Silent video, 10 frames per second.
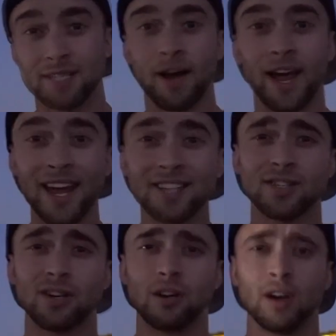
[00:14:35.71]

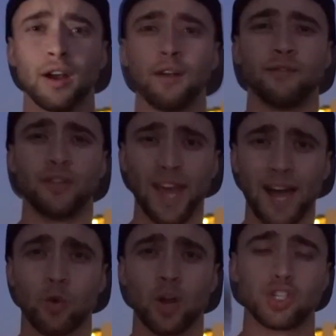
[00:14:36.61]
answer for
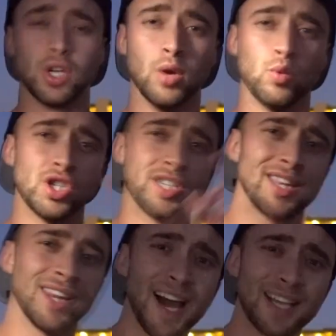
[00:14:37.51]
that question, which is
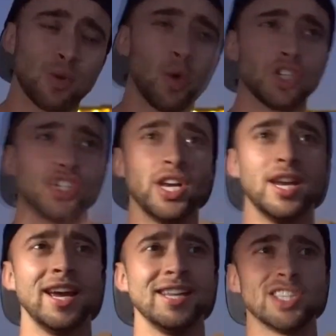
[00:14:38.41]
the last
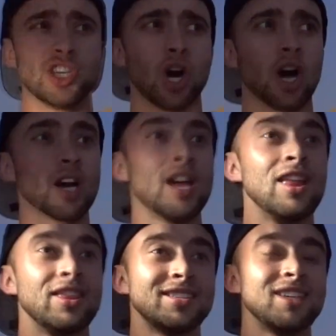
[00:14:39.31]
question. It's dark,
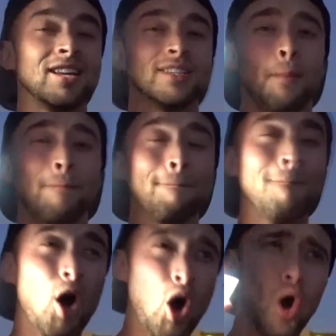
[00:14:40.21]
the sun is
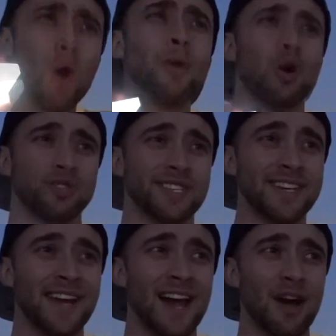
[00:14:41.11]
almost
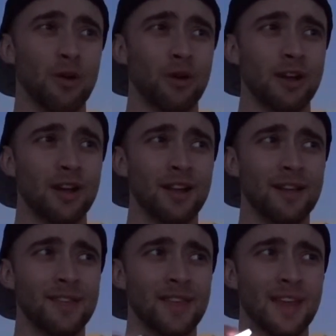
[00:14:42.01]
down,
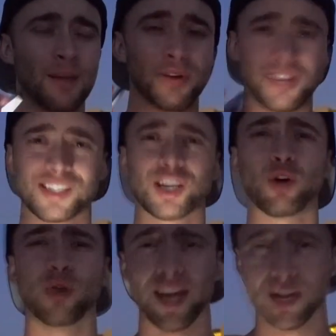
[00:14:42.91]
but this
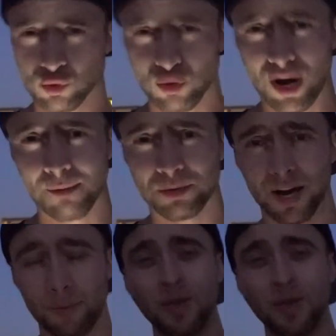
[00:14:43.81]
Q&A is wrapped up.